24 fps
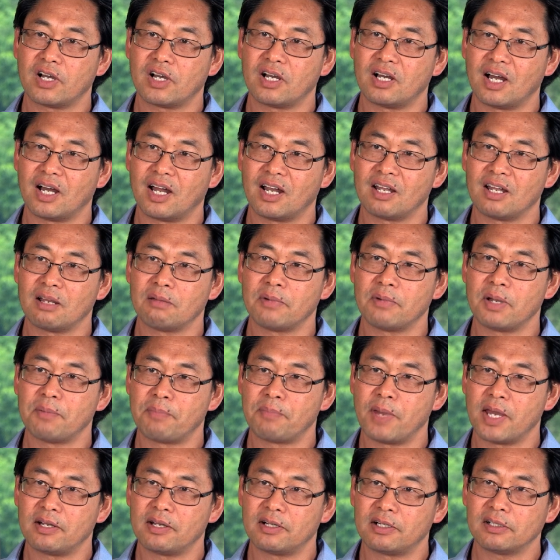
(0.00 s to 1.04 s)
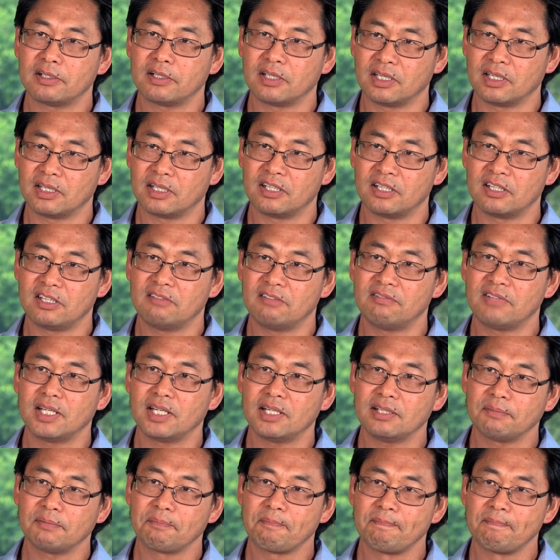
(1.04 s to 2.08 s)
a little bit better in the
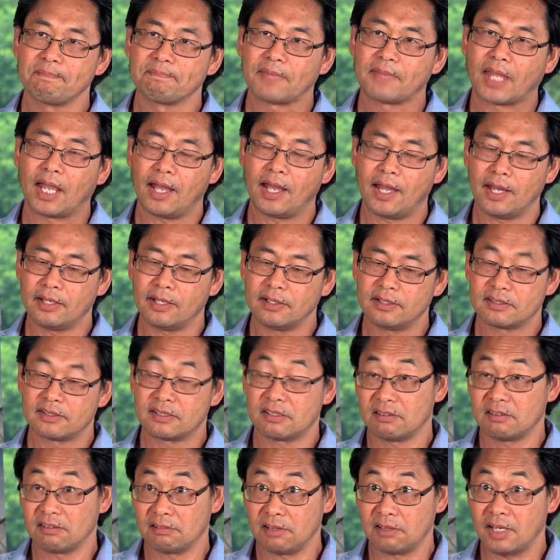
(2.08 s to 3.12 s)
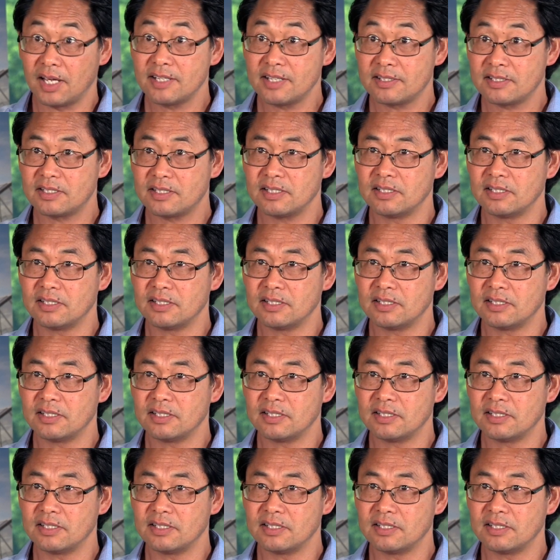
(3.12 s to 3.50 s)
evening, and so less